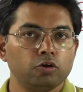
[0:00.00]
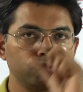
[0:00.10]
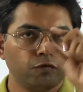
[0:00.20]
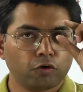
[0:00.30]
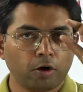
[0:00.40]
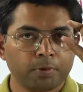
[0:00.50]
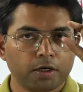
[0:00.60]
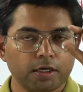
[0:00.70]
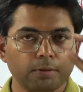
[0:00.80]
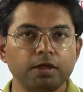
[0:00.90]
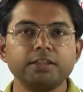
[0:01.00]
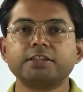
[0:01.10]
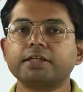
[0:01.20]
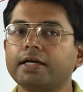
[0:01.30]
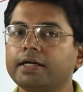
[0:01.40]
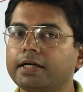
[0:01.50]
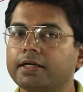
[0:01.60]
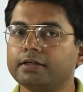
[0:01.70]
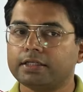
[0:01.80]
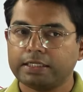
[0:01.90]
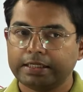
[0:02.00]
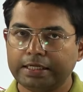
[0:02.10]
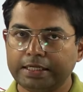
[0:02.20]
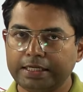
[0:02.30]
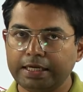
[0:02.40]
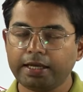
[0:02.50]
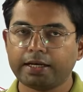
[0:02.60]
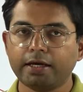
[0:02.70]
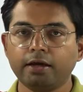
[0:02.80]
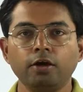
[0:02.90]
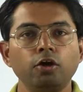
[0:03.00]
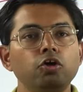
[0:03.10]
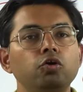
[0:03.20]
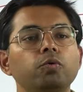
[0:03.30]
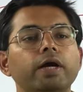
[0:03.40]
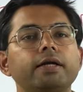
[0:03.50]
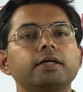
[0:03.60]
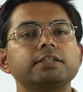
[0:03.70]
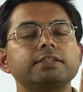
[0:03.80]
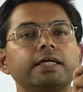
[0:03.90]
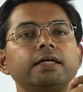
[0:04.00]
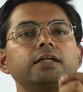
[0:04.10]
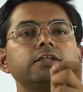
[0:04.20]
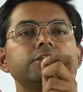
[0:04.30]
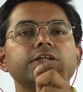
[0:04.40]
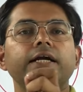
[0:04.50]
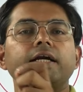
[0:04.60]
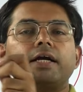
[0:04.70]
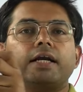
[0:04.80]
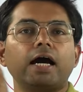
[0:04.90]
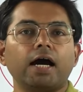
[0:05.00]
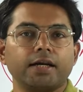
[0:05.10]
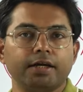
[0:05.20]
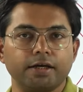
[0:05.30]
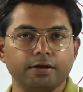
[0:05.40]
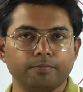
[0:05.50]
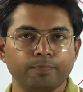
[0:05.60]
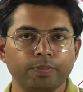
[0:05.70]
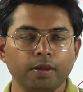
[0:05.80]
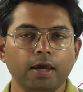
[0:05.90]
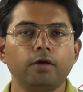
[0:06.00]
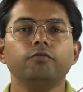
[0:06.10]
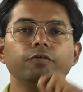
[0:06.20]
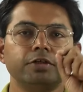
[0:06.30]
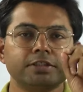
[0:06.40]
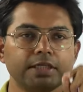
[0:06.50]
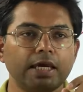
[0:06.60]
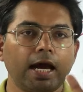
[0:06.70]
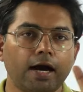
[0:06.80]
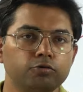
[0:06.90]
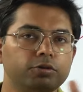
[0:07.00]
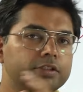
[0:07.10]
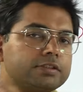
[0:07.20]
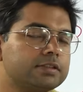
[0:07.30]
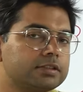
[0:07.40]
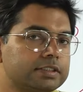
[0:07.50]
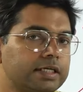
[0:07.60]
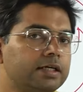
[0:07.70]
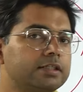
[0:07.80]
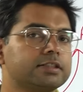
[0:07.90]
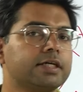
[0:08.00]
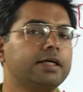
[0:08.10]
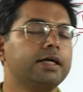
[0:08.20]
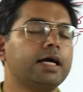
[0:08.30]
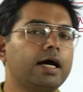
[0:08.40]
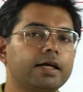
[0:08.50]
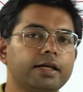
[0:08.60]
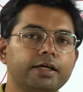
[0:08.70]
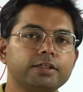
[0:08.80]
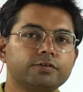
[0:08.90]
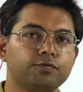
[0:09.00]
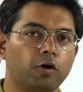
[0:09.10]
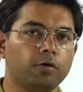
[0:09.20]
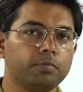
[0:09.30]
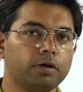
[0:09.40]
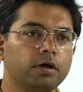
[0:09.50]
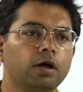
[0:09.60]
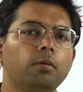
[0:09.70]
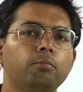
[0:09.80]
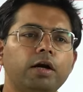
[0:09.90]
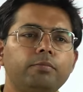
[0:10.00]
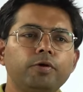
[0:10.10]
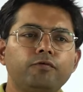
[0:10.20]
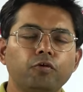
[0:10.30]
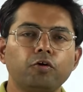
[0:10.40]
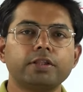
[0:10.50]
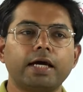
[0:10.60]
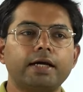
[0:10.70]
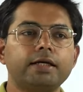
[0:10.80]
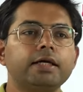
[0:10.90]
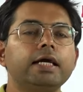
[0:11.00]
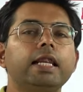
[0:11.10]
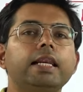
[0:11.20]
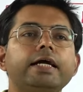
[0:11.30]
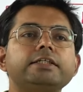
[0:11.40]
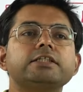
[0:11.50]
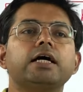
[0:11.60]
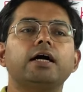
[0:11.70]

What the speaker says: So from a double-stranded DNA you get a single-stranded RNA. We will see how this single-stranded RNA is formed, but before that let's